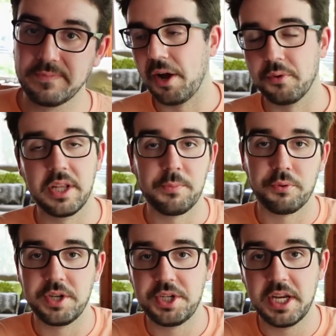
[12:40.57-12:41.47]
I really
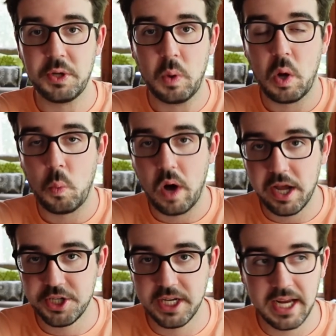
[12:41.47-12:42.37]
appreciate you all
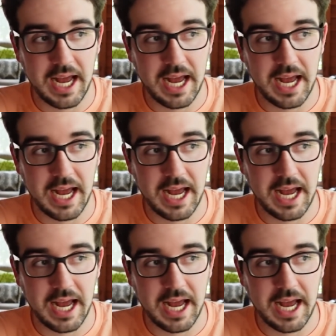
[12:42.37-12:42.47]
watching.